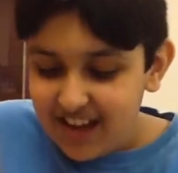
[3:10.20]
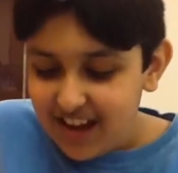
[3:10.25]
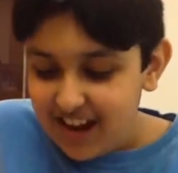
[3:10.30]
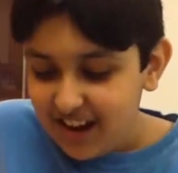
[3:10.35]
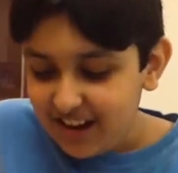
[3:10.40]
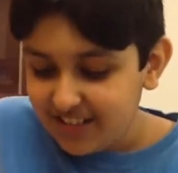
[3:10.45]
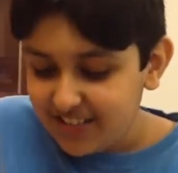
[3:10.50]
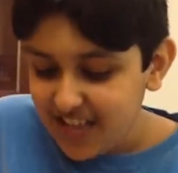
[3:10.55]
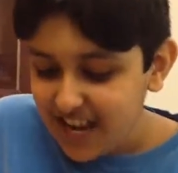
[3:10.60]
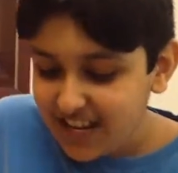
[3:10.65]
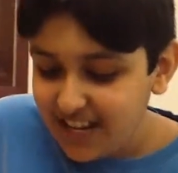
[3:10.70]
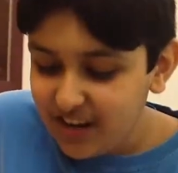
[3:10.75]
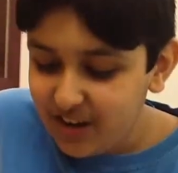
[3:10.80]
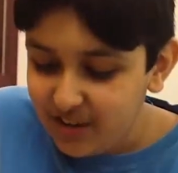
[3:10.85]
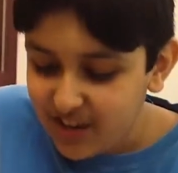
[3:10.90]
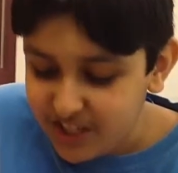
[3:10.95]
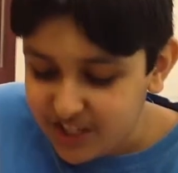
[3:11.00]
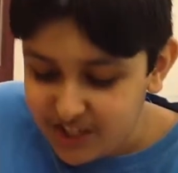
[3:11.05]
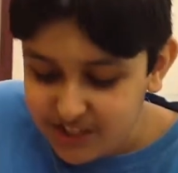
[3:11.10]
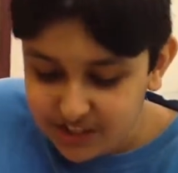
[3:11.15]
Our second
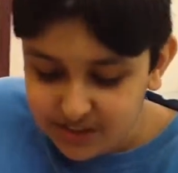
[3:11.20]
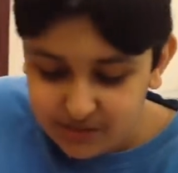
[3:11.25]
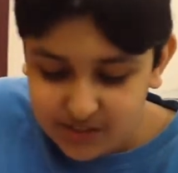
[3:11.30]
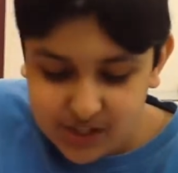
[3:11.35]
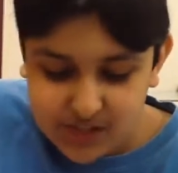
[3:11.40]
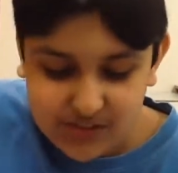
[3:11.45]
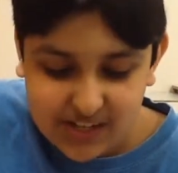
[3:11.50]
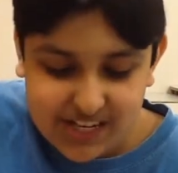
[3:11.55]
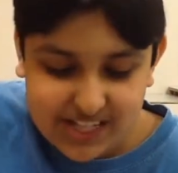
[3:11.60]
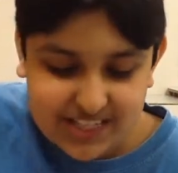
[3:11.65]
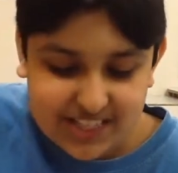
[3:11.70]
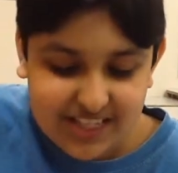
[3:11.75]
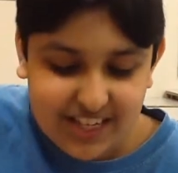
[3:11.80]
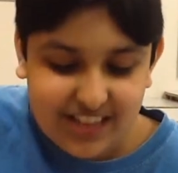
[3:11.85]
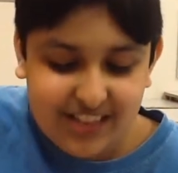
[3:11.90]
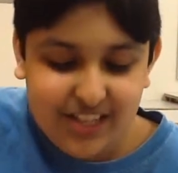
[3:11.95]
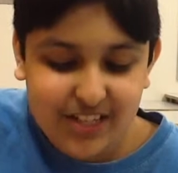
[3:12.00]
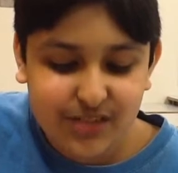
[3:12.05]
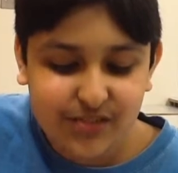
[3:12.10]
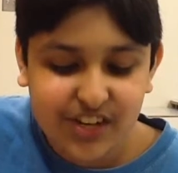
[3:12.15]
question, which was,
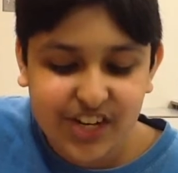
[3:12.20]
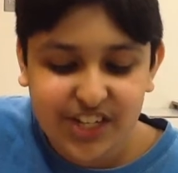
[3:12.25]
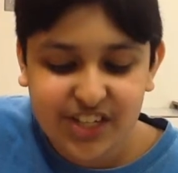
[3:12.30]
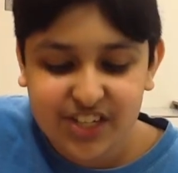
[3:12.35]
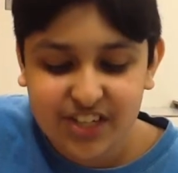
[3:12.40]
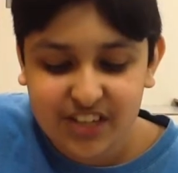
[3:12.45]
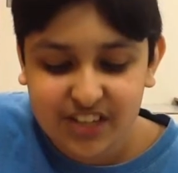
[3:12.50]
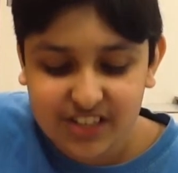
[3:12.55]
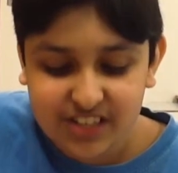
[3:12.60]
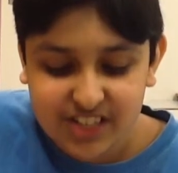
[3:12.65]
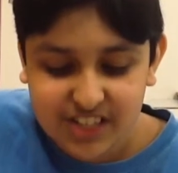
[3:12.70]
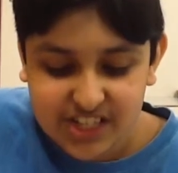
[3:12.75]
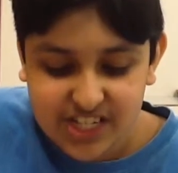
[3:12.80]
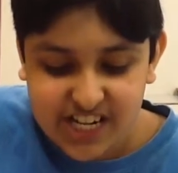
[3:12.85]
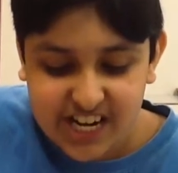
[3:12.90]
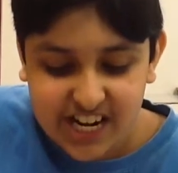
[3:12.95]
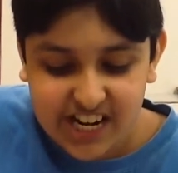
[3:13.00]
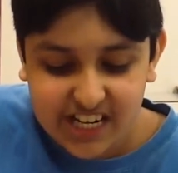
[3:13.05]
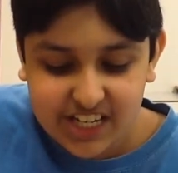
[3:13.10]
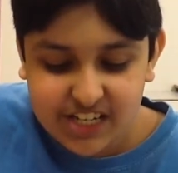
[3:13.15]
did this research
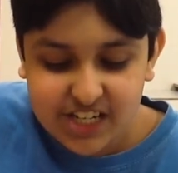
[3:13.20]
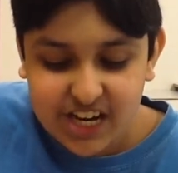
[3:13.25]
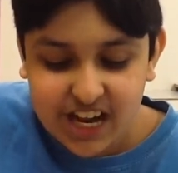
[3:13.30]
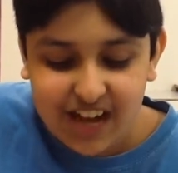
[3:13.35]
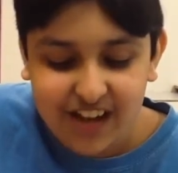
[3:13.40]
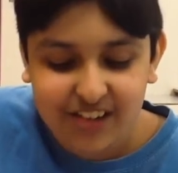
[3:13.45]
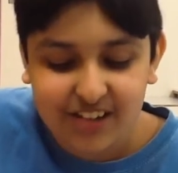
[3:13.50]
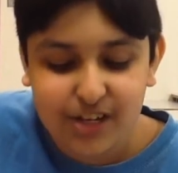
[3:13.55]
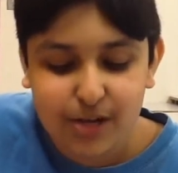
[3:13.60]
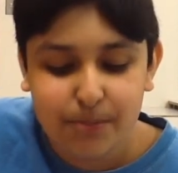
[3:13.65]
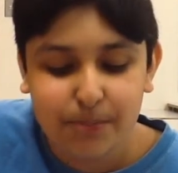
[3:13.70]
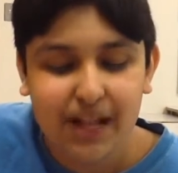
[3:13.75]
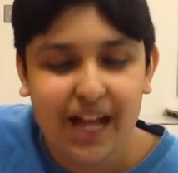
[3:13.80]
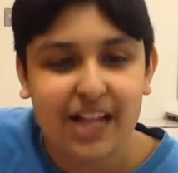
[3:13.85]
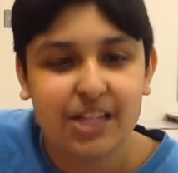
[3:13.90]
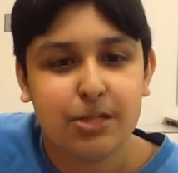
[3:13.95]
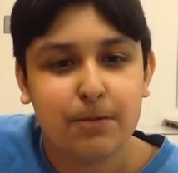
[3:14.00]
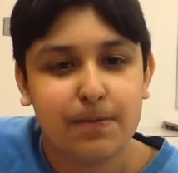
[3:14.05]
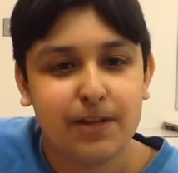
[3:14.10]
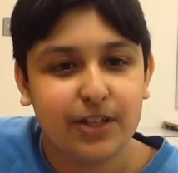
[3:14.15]
change how you
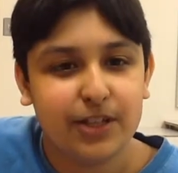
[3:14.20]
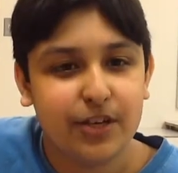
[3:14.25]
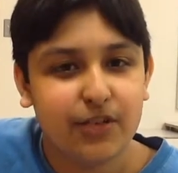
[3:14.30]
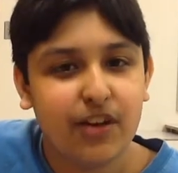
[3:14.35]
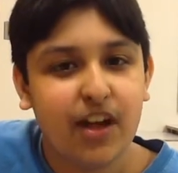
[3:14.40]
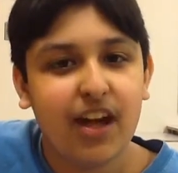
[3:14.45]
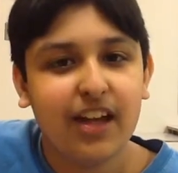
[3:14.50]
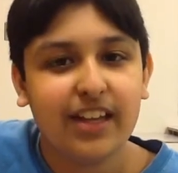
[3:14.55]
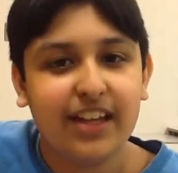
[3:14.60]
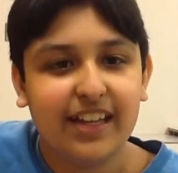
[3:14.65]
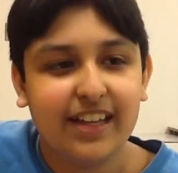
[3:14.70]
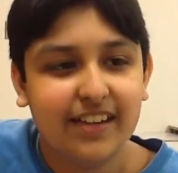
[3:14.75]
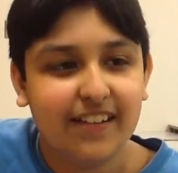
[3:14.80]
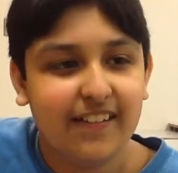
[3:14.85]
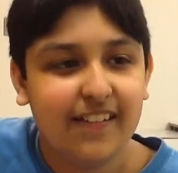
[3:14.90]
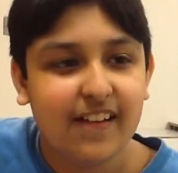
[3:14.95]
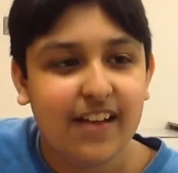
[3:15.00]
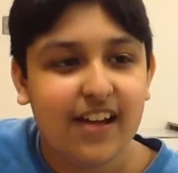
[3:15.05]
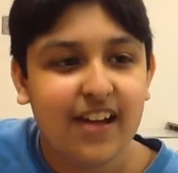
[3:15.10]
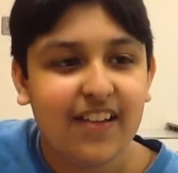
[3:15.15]
plan to build your rocket?
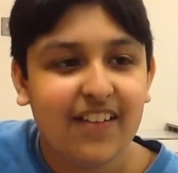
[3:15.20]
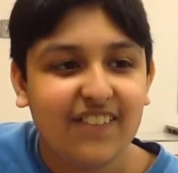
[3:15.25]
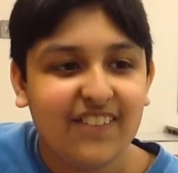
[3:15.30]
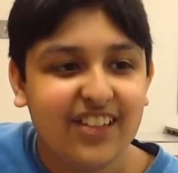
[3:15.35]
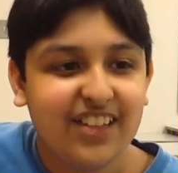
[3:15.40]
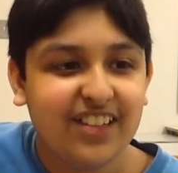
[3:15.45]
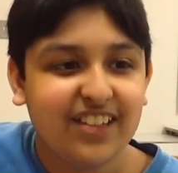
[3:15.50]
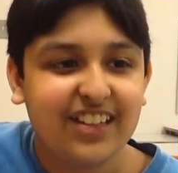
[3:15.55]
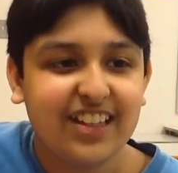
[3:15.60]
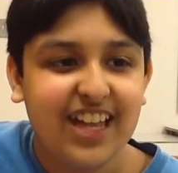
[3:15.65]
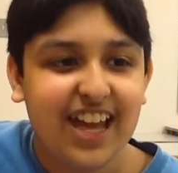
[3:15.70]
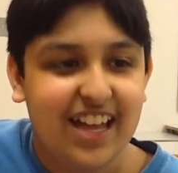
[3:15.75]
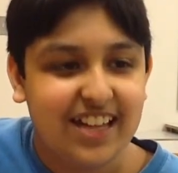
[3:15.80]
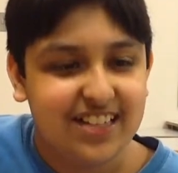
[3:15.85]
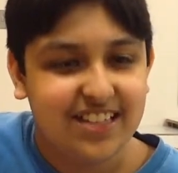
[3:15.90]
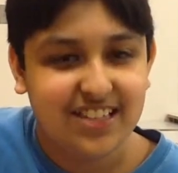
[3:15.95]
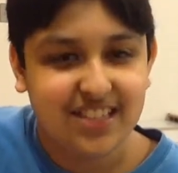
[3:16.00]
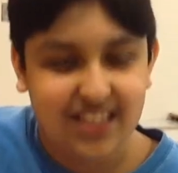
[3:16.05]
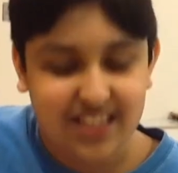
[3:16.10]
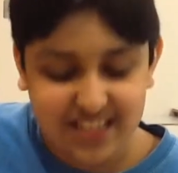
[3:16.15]
Well,
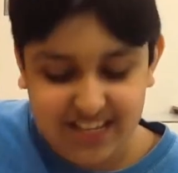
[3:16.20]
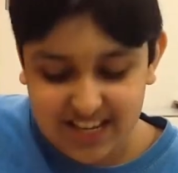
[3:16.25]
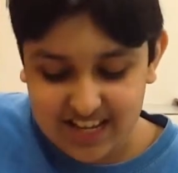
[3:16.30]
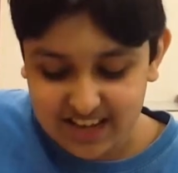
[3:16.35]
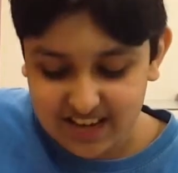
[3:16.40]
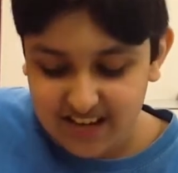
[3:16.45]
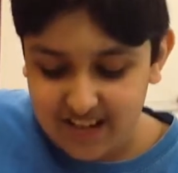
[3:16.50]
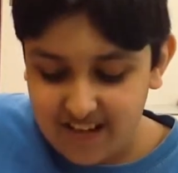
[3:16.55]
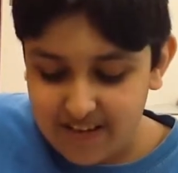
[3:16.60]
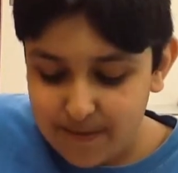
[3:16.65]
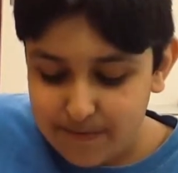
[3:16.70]
yes, it did.